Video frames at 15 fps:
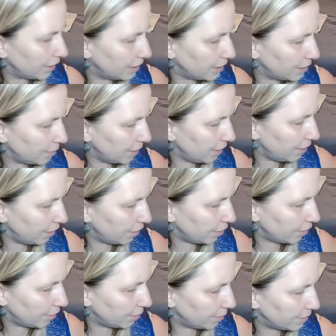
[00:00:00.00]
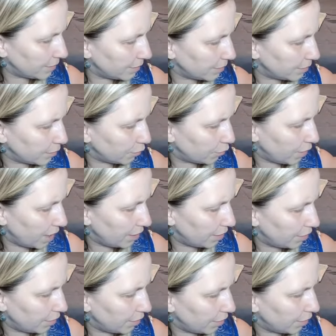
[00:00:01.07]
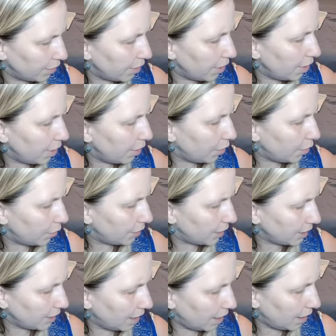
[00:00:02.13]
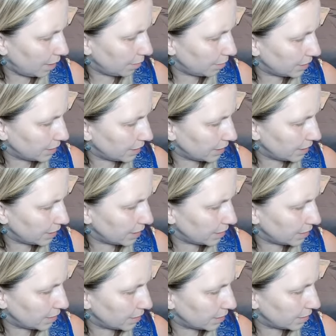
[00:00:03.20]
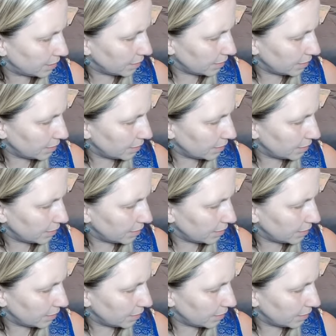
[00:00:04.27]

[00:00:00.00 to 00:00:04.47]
into my arms, surrender, holding the opposites,